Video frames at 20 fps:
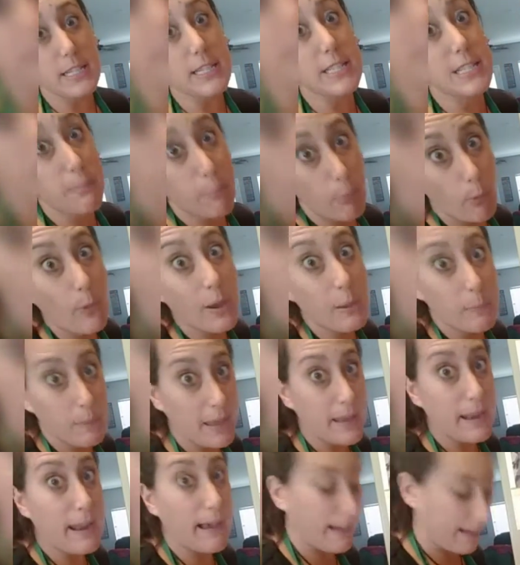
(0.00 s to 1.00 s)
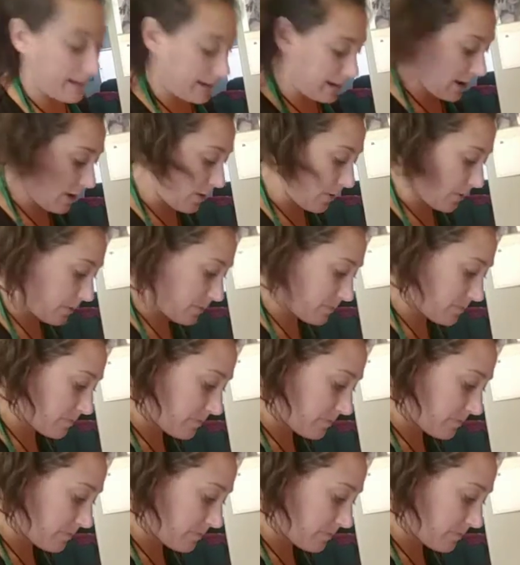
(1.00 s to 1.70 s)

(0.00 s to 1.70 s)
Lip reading: Disappointment, I know.